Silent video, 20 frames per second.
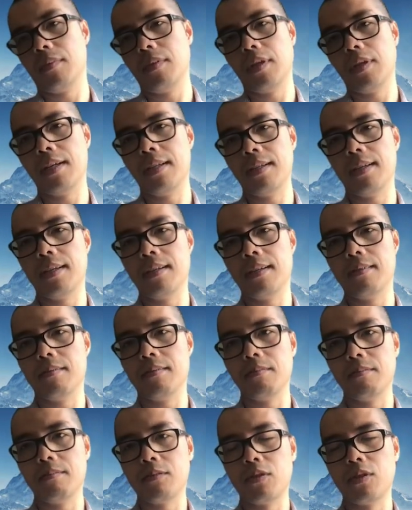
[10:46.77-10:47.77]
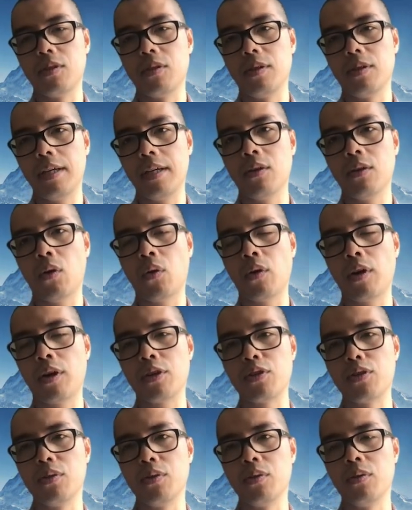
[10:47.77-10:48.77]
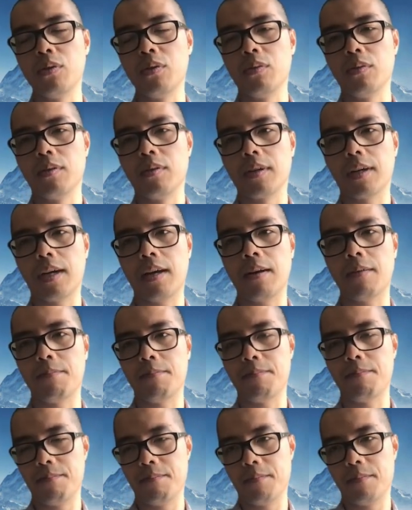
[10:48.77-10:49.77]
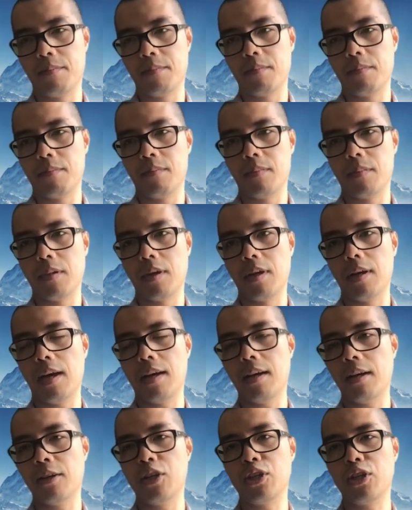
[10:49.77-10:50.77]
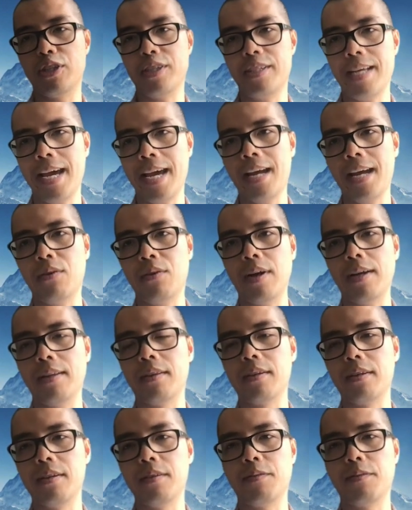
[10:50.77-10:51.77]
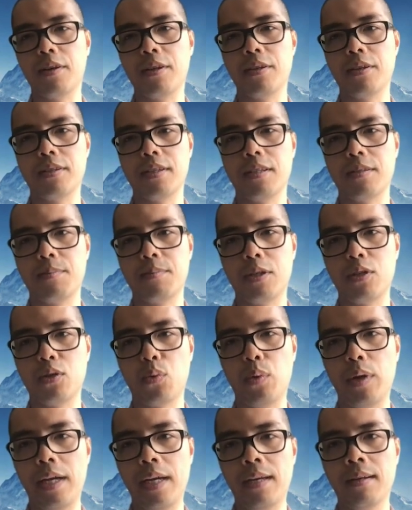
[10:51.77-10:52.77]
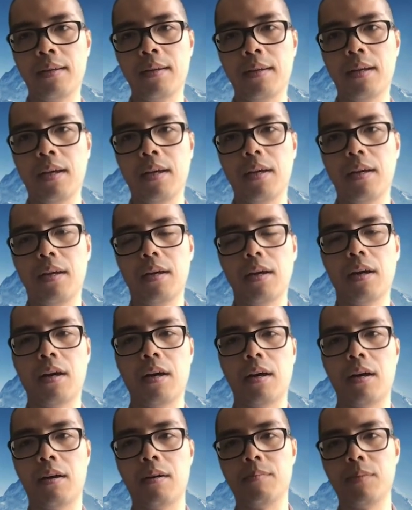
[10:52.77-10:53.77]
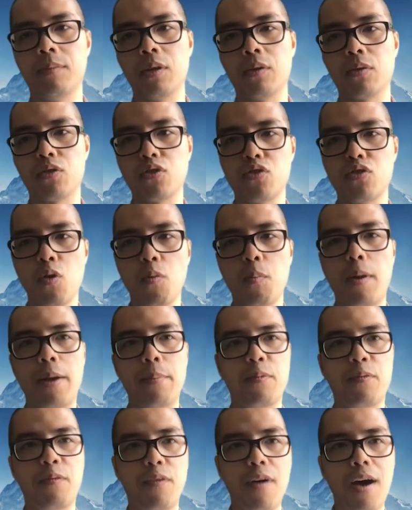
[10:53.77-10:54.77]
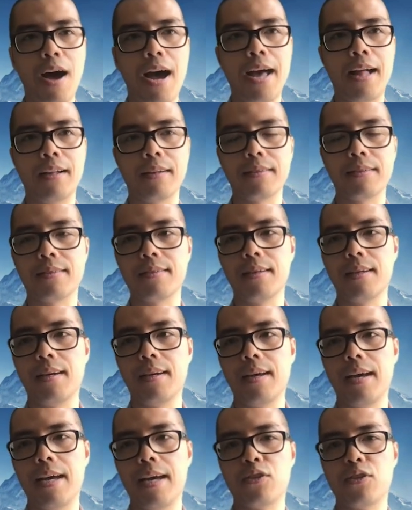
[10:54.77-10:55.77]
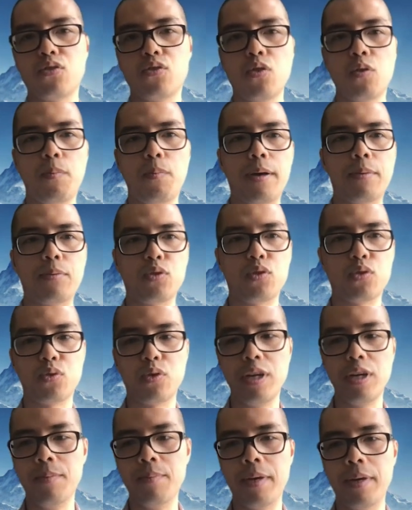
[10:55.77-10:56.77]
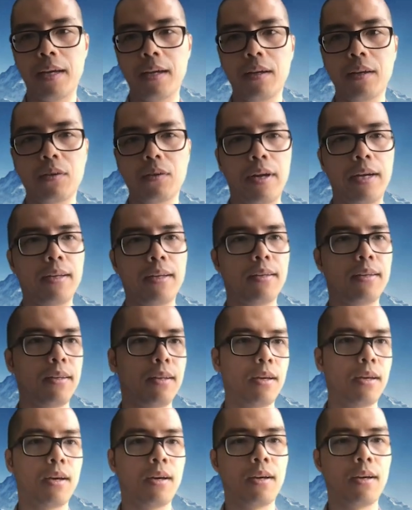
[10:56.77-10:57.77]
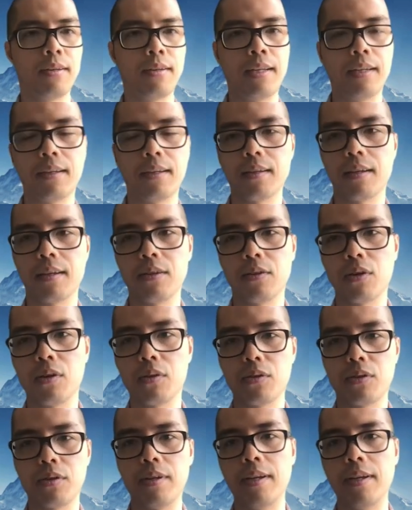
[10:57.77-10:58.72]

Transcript: in order to kind of understand, right, the differences between Snowpipe files and Snowpipe streaming, right? Nick, can you go to